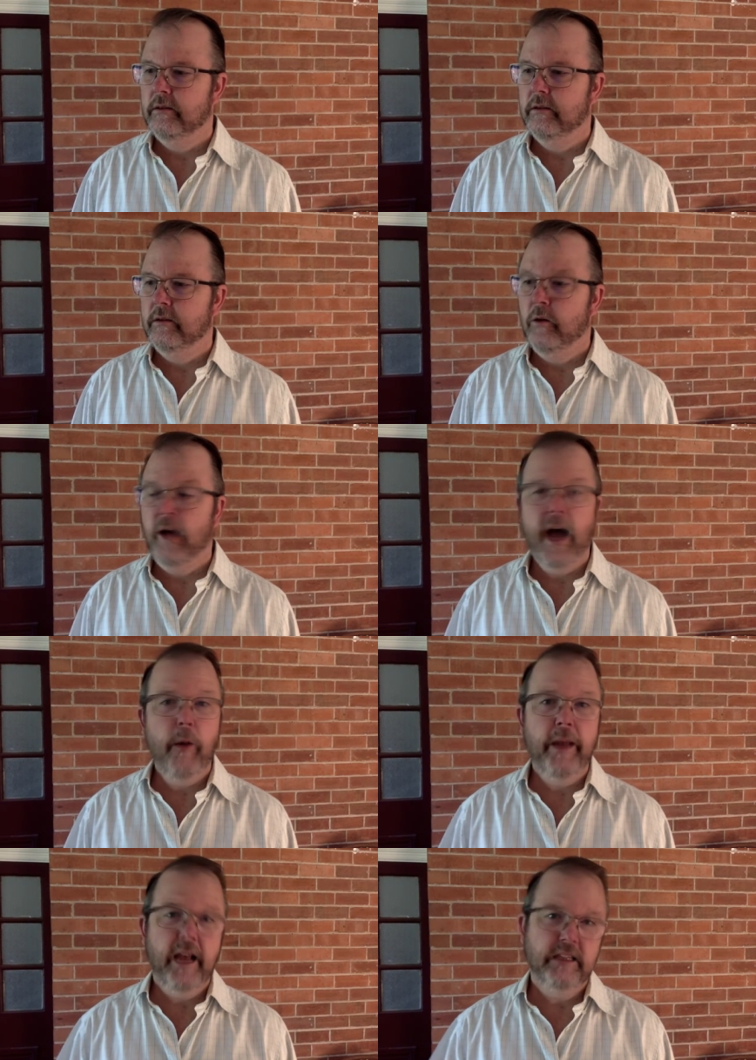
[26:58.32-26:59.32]
Or are we
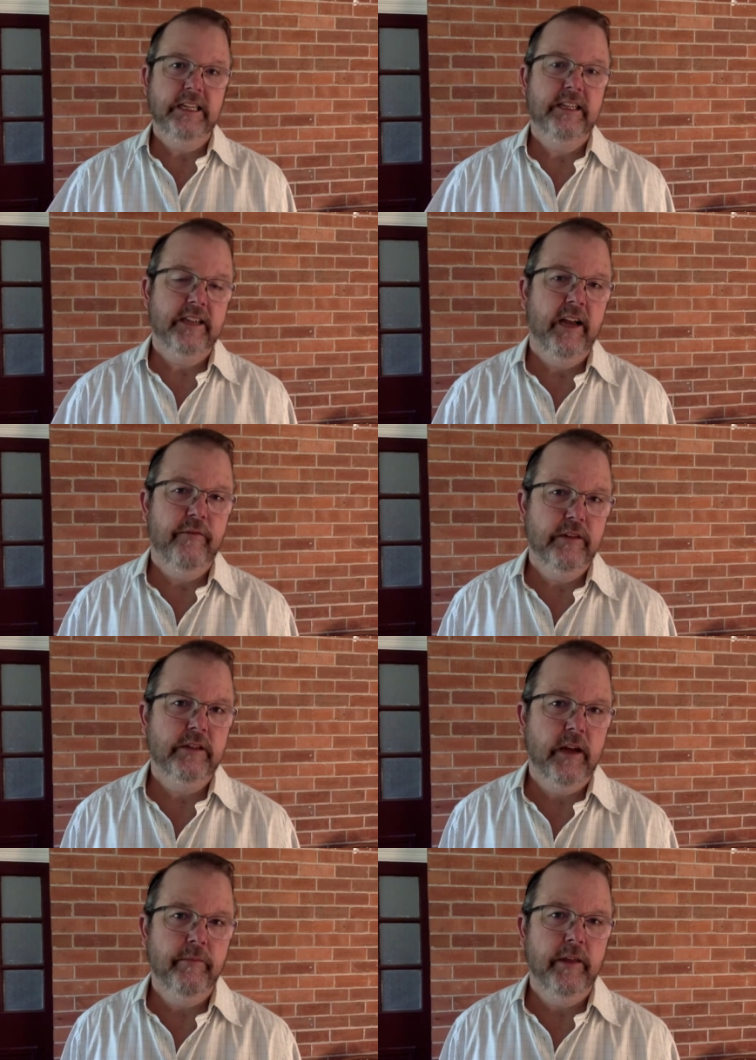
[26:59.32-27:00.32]
actually saved for
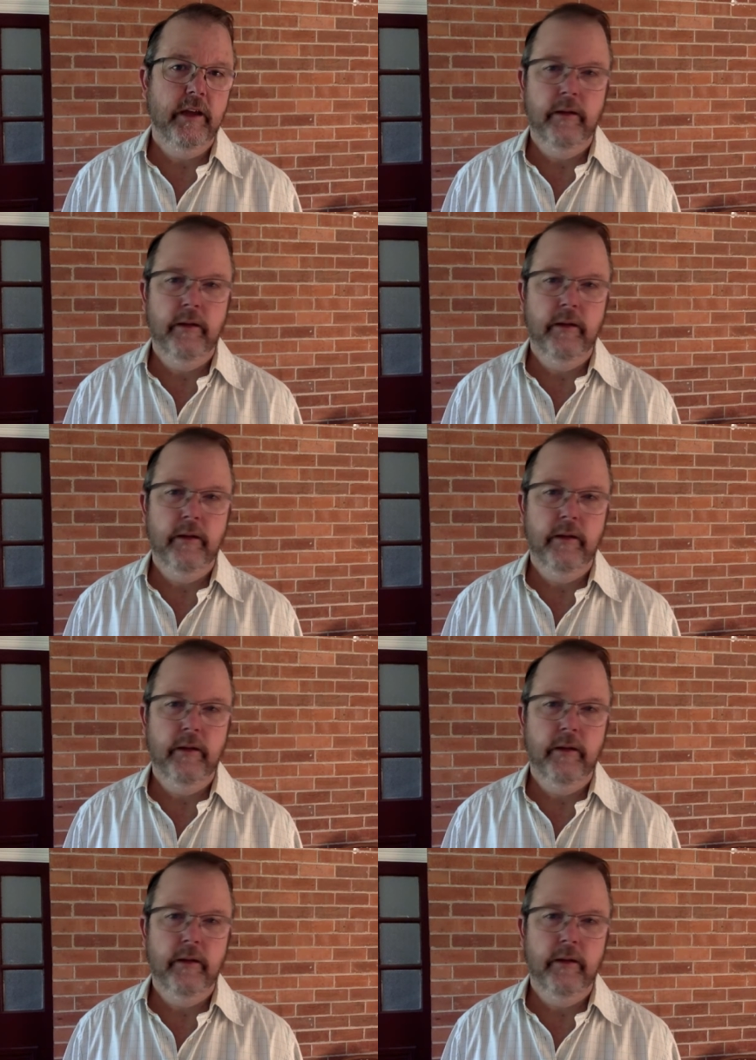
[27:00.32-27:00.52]
something?